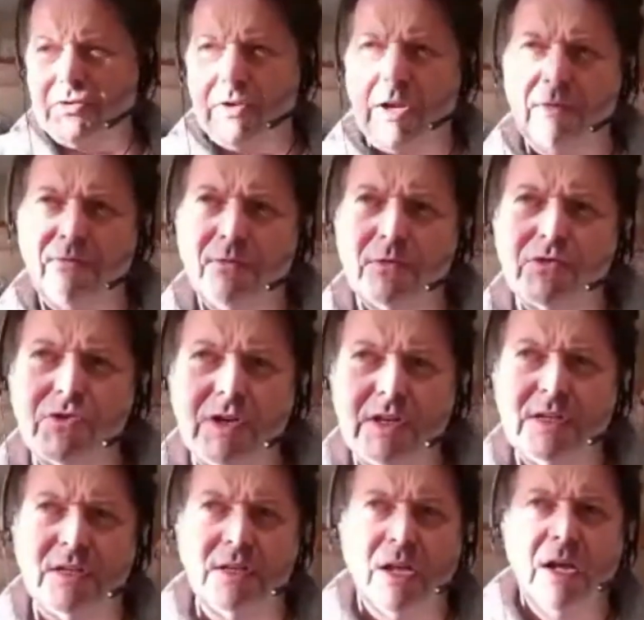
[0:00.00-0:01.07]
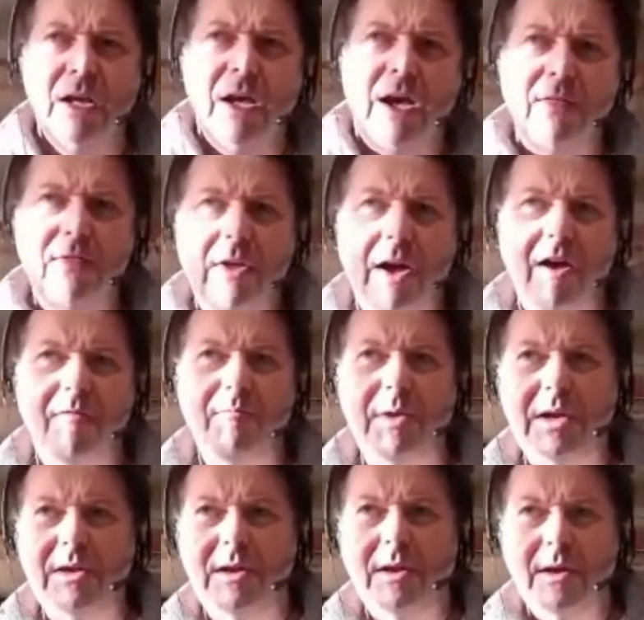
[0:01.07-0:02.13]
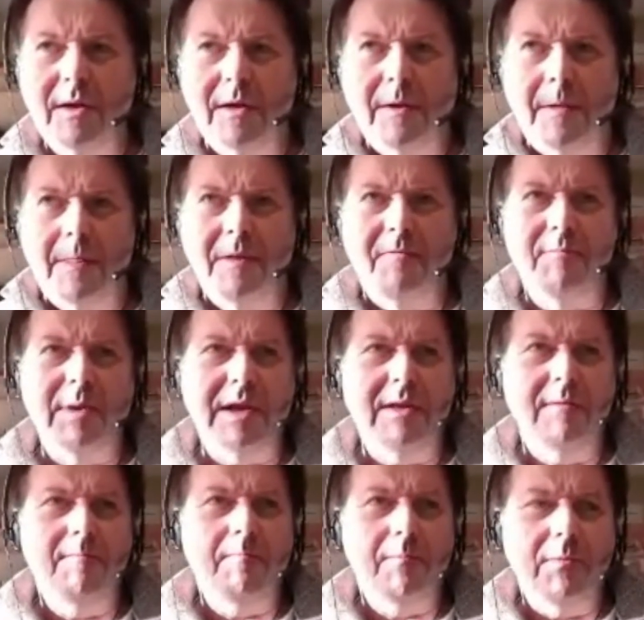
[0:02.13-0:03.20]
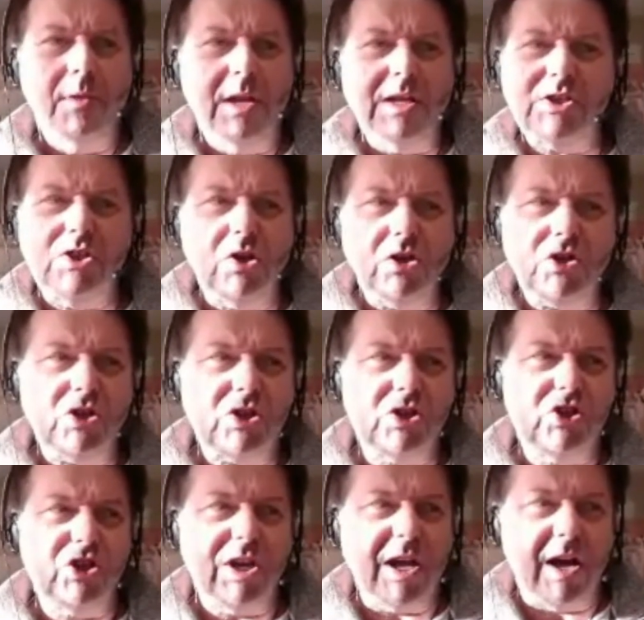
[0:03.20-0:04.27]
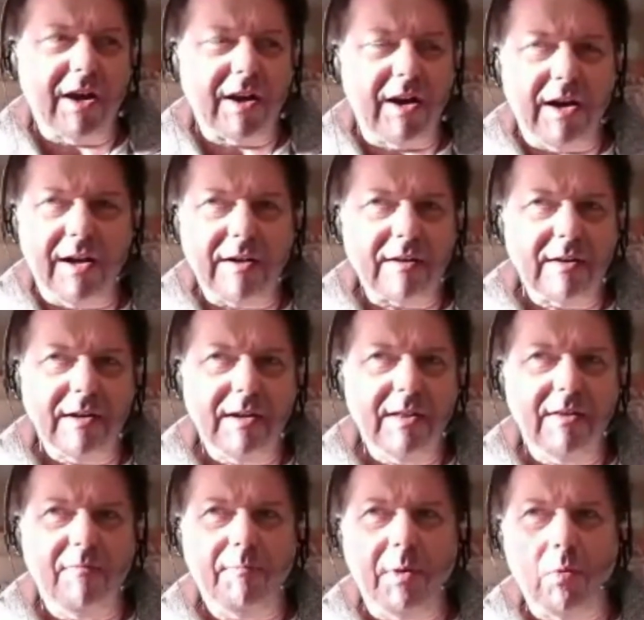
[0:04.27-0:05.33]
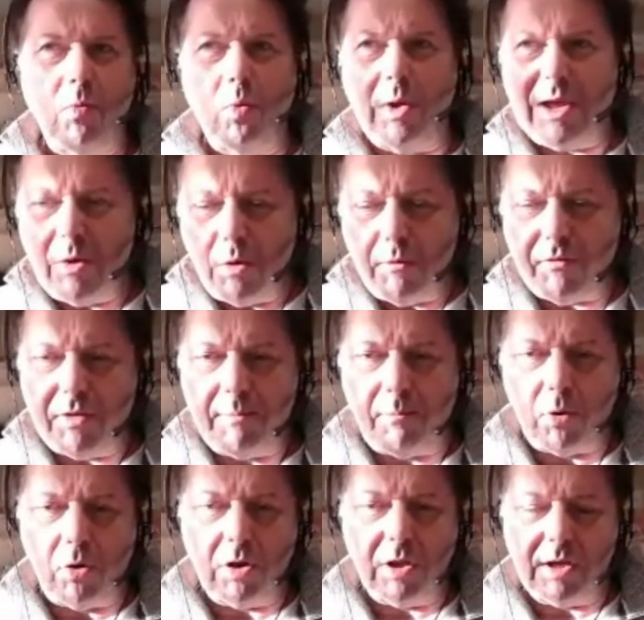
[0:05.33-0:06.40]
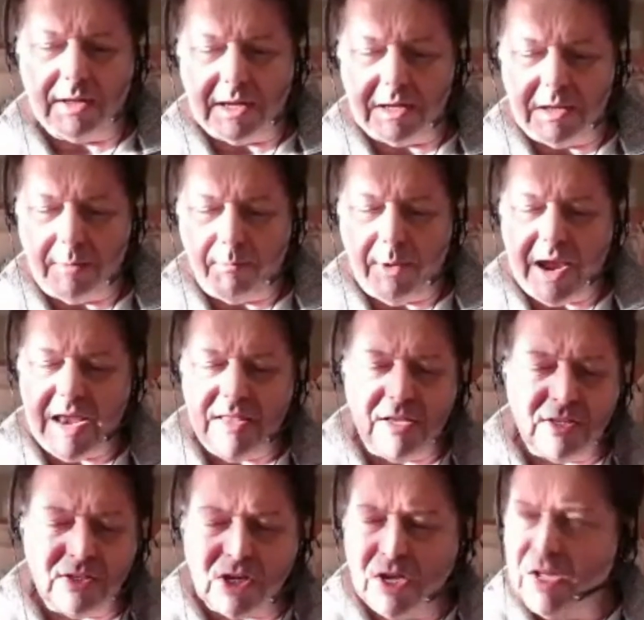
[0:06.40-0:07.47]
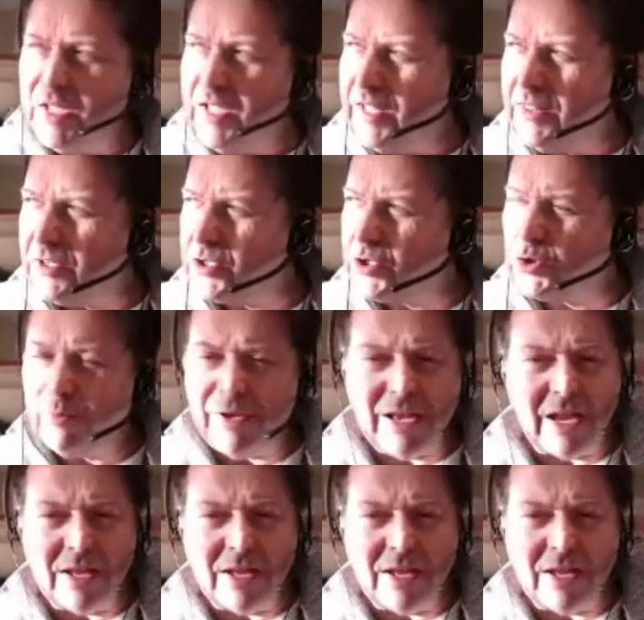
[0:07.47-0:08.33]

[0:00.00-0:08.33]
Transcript: infiltrated, and that have been they've been. It's not just GRR They've been way off the boil on independence. There's so many